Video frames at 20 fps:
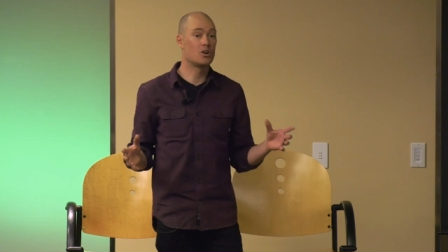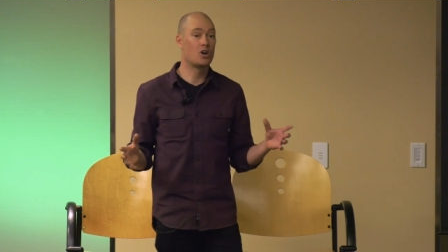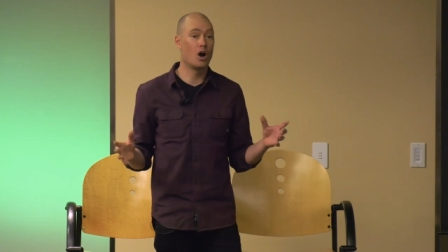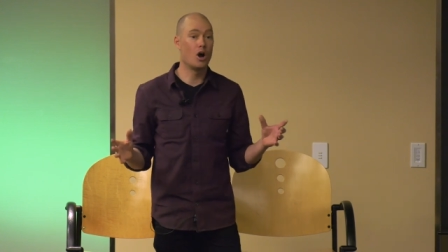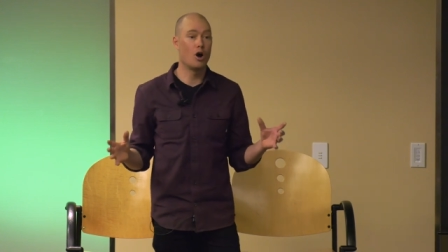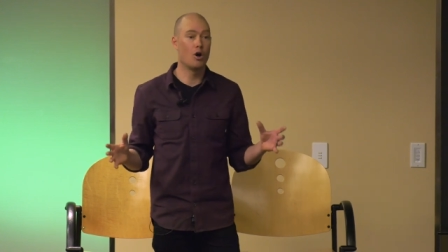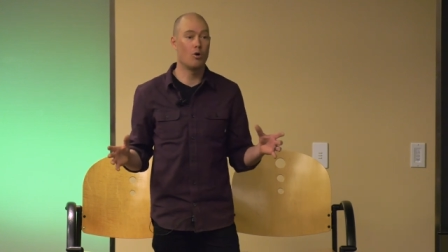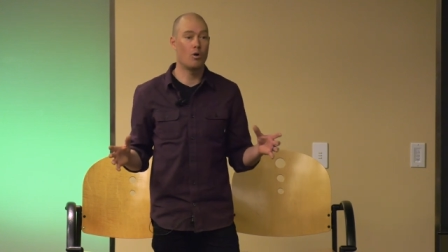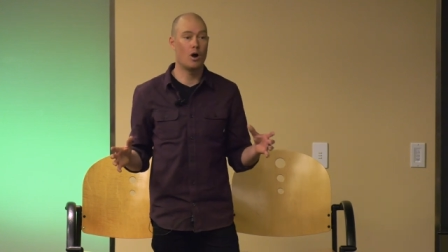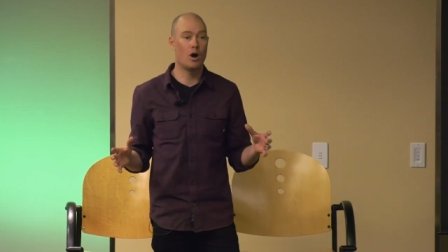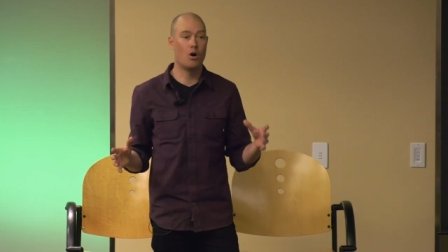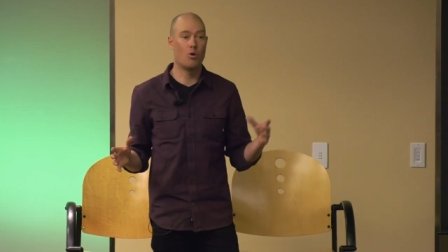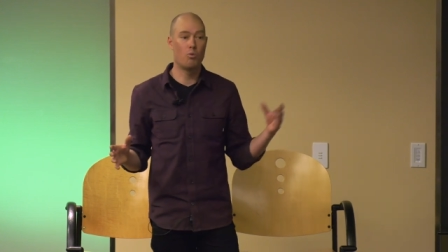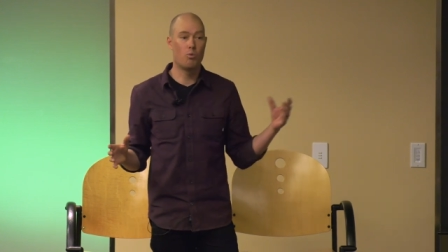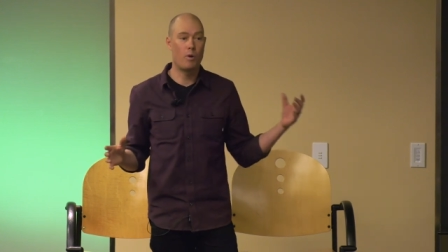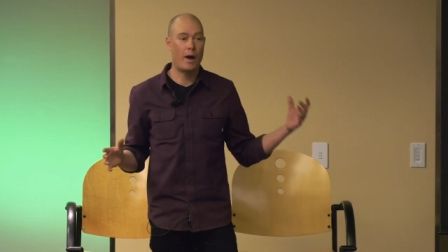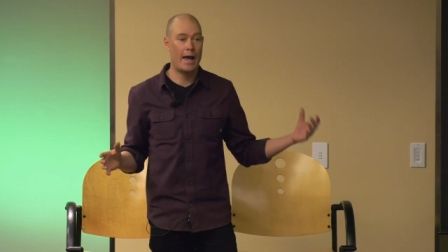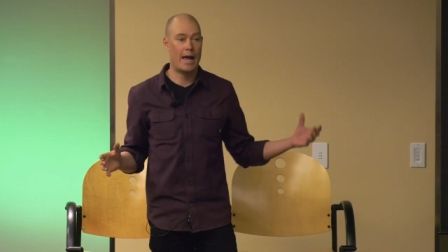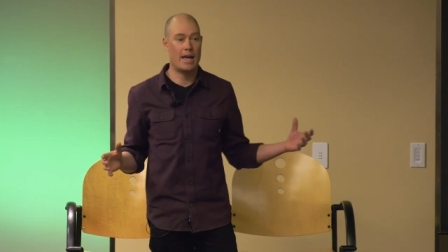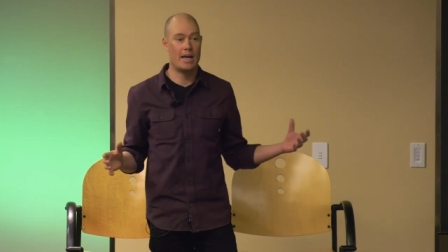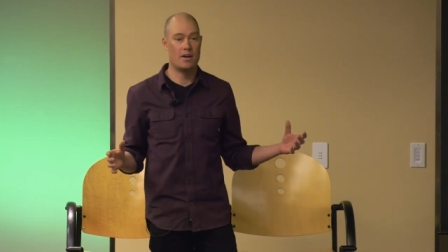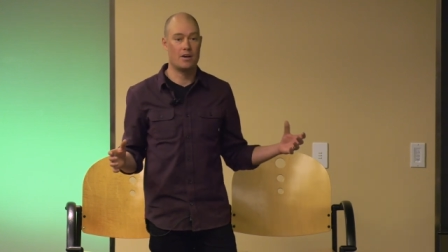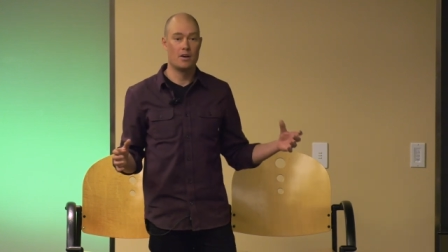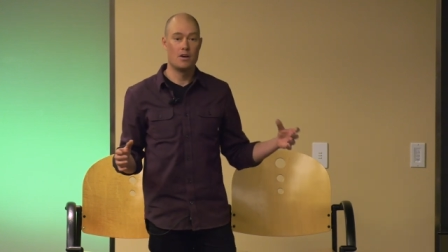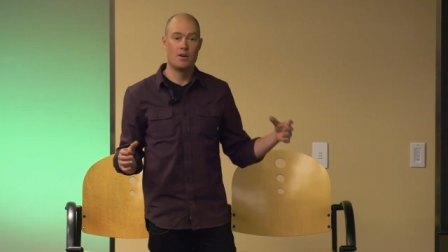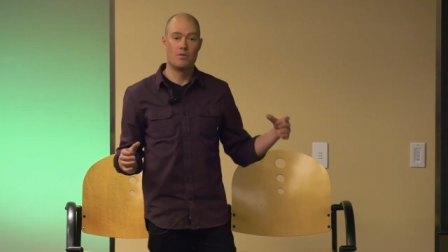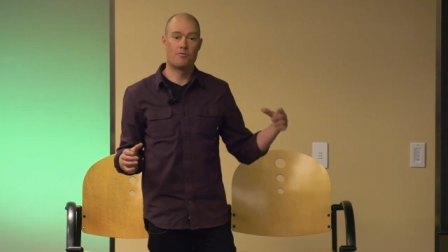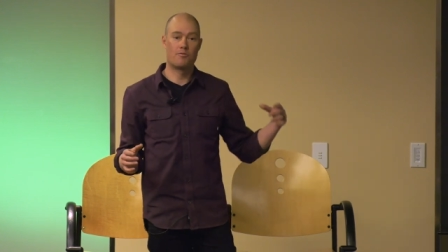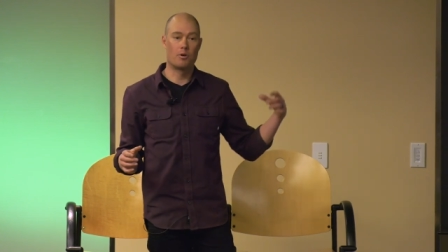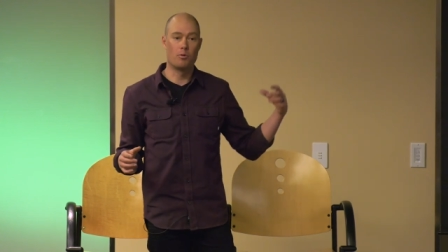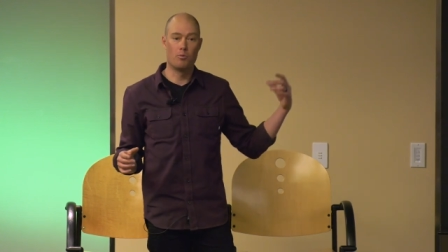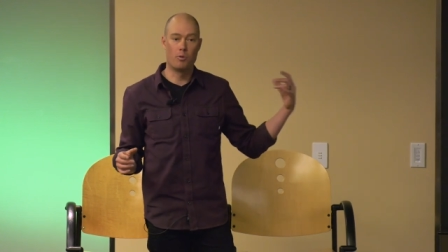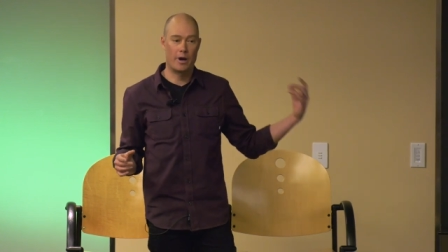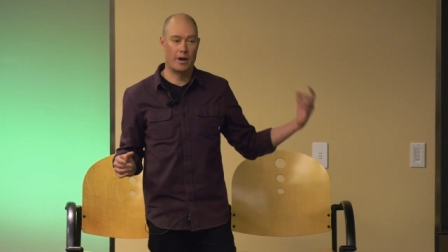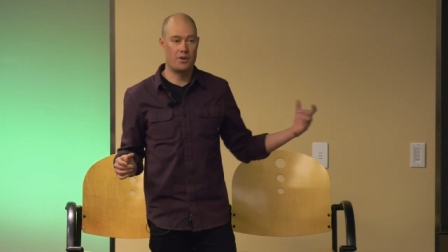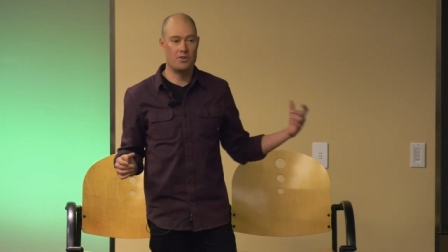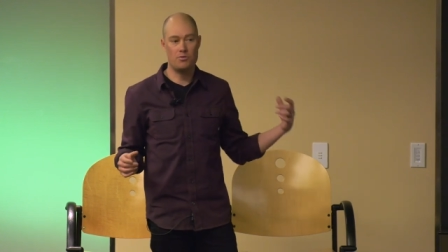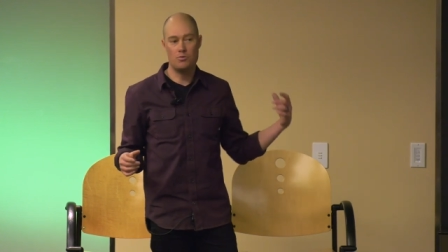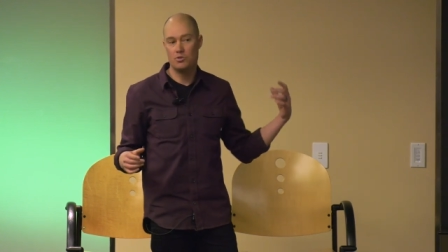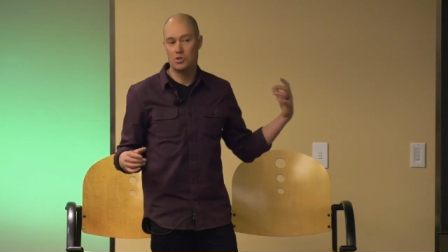Go away from
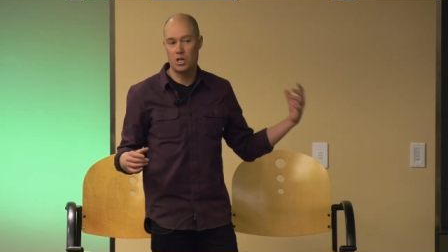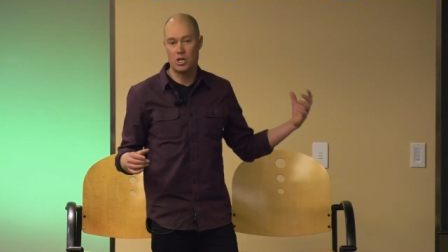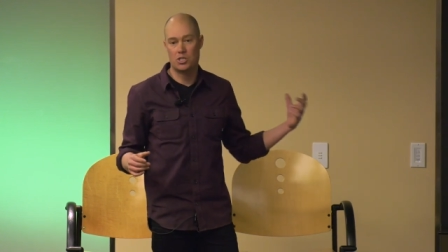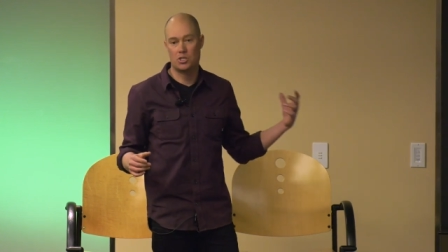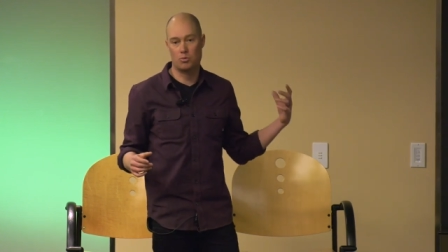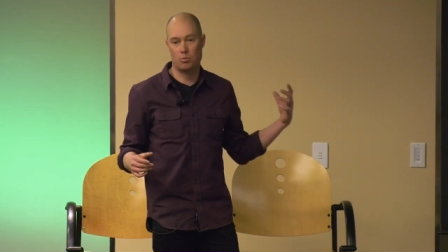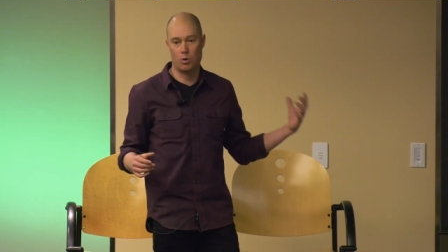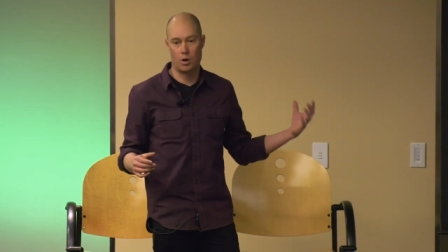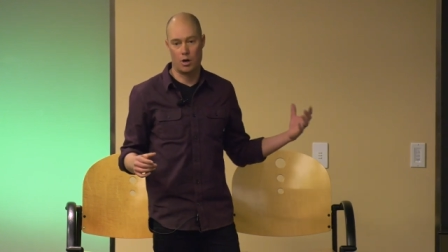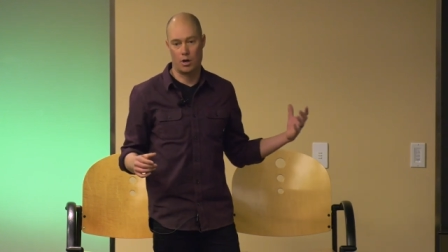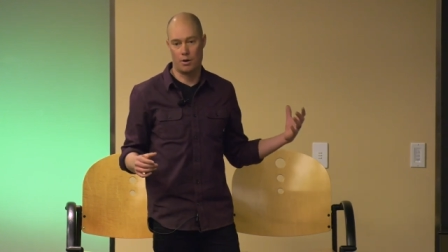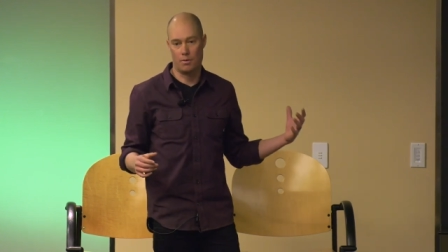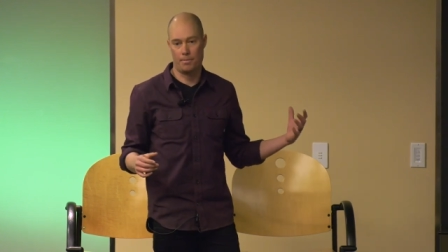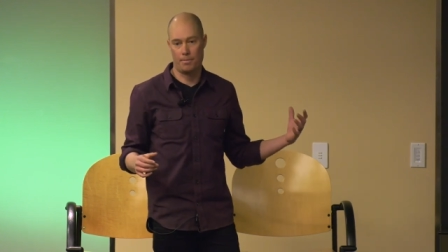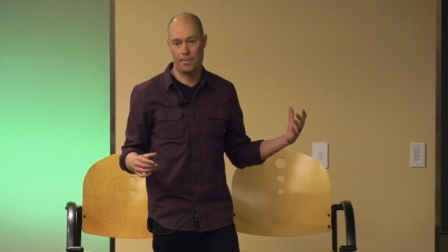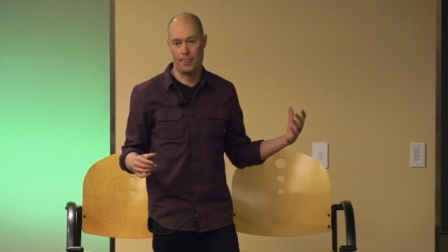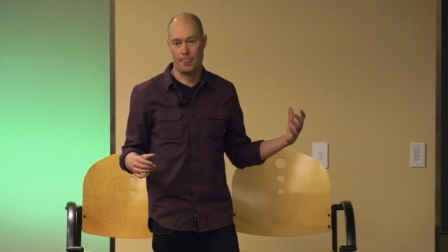where you just were.